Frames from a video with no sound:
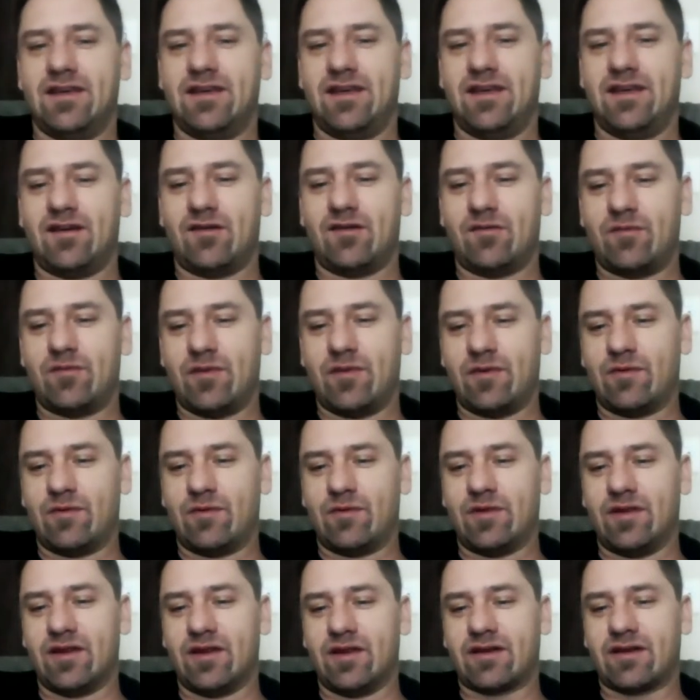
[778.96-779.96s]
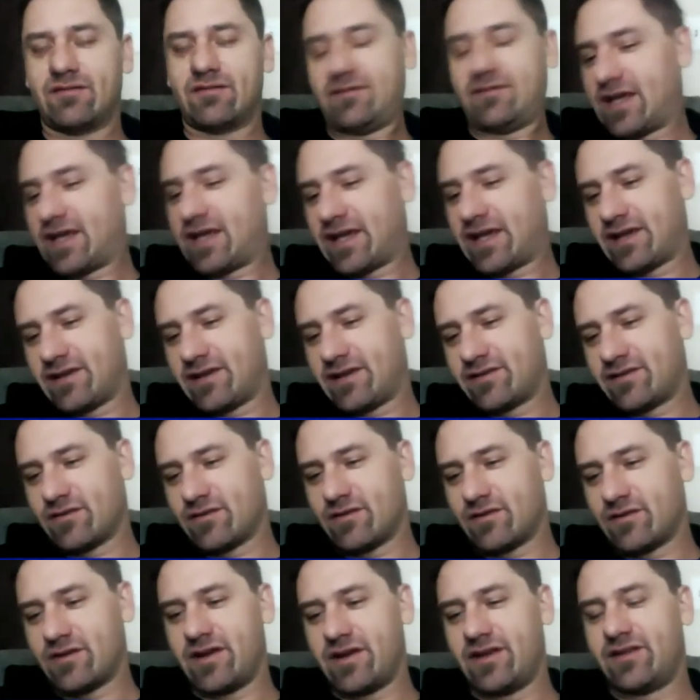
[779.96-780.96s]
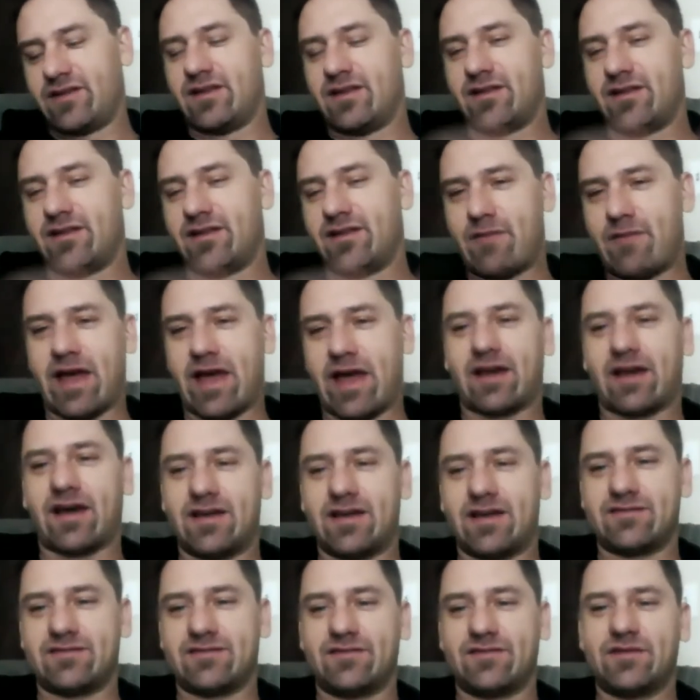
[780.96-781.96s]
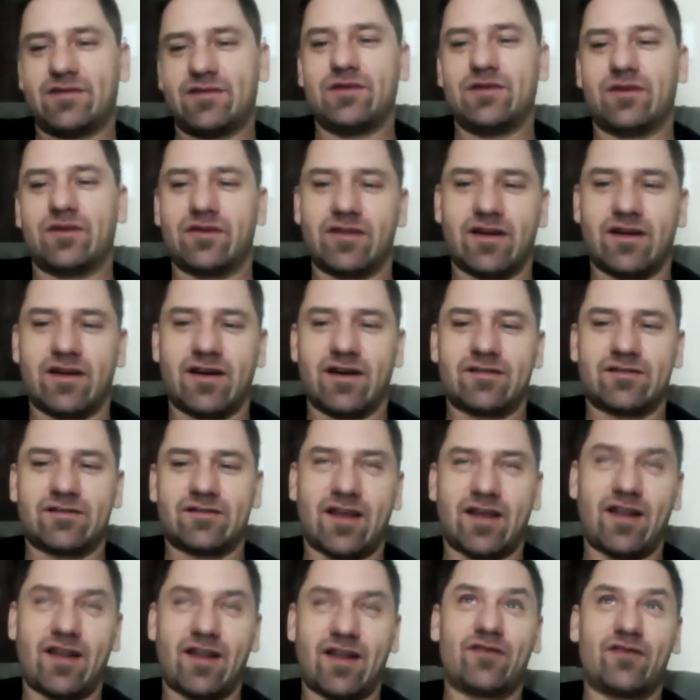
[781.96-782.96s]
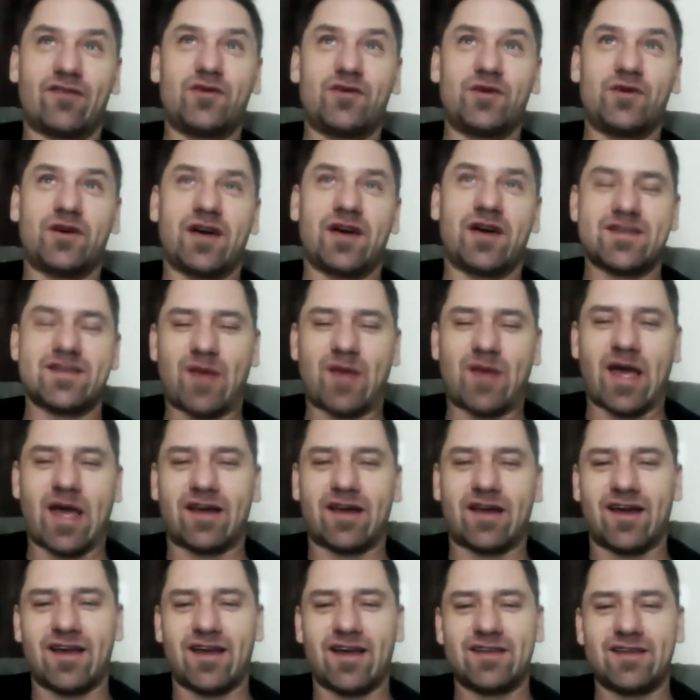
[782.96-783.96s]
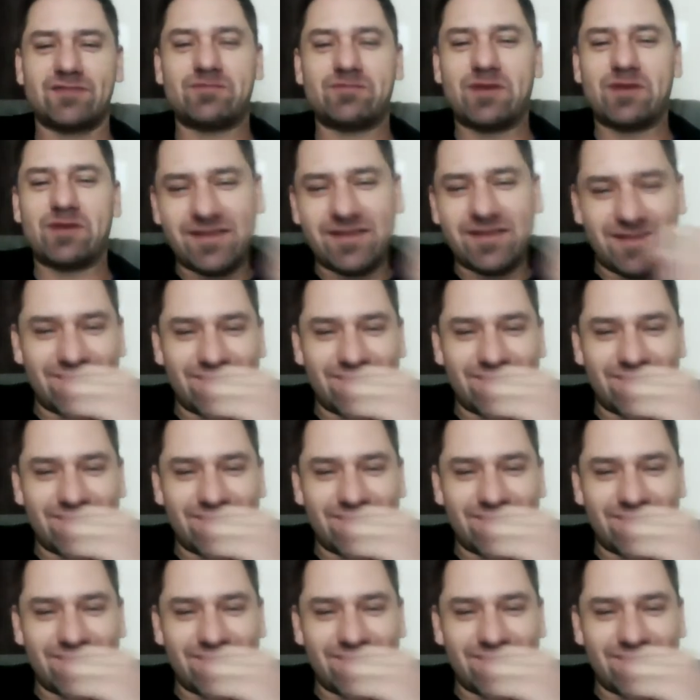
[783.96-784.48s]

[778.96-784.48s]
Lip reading: it will look like an authority in the back eyes of Google there. I don't know if Google has back eyes, but